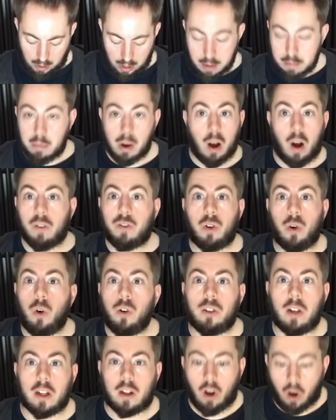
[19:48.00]
Of
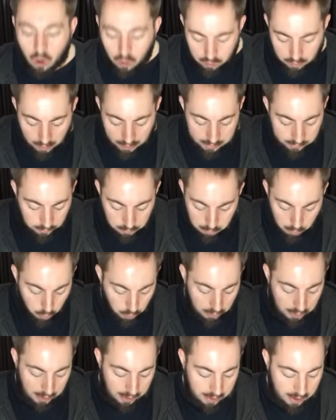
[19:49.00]
course I can't taste them
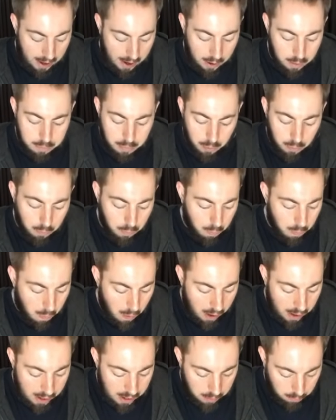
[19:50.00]
all here now, but
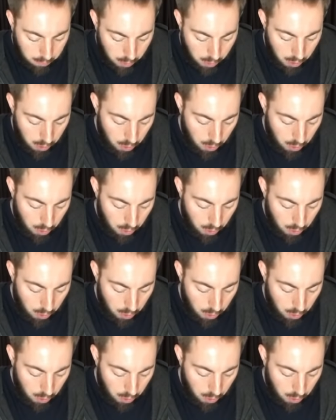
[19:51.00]
wow.